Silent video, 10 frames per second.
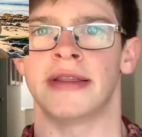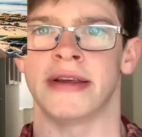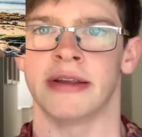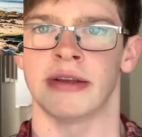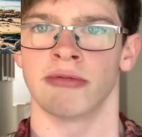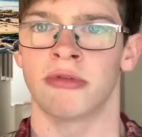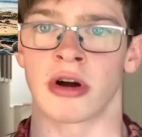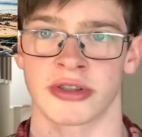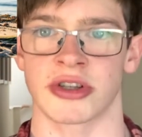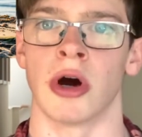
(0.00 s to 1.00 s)
the
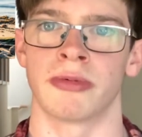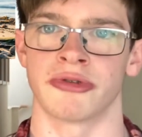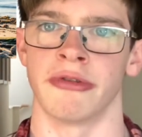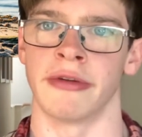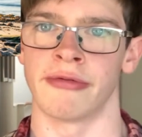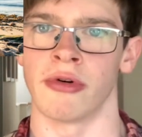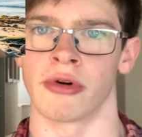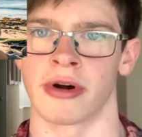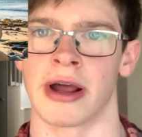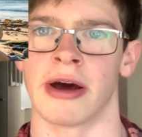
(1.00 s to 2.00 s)
rock sculpture in the
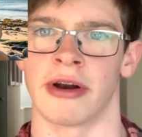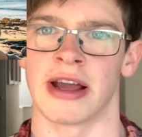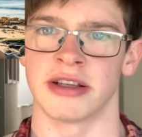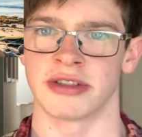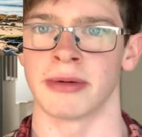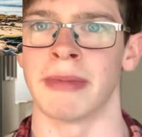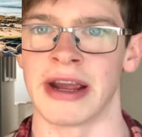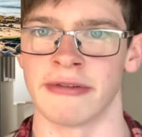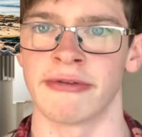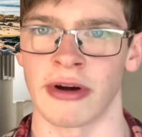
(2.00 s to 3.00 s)
foreground as the
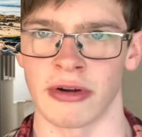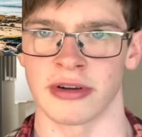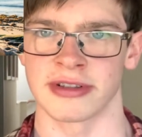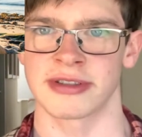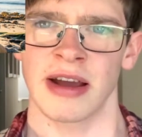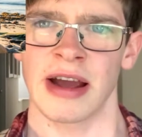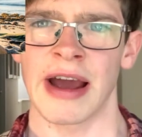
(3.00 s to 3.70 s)
main focus.